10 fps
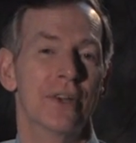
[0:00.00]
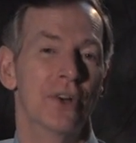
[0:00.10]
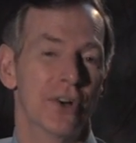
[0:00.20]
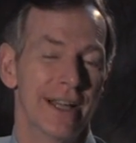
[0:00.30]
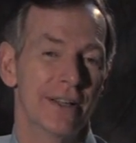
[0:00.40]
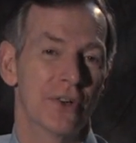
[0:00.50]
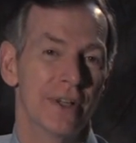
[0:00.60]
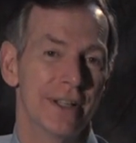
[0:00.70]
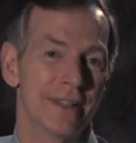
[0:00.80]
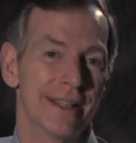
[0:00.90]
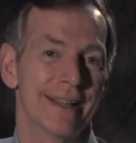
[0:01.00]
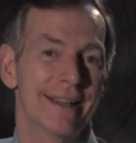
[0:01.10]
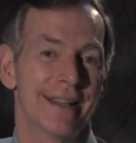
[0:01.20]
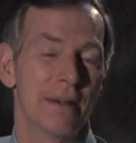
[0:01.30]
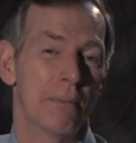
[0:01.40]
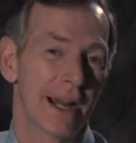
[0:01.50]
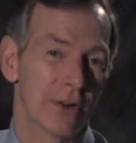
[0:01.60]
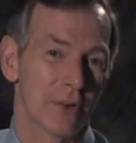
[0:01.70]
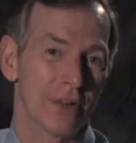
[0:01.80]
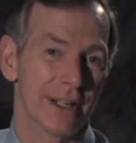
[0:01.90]
you're increasing
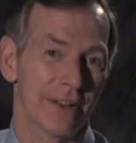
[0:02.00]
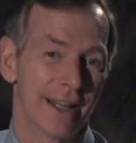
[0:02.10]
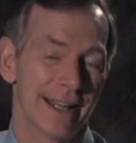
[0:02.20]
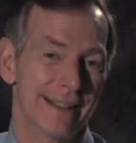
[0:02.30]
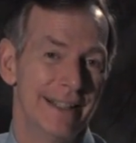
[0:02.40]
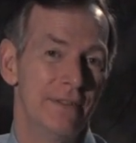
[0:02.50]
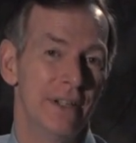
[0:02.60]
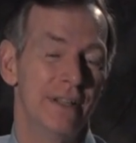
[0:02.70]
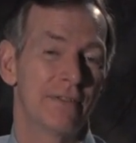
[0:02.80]
microglial activity,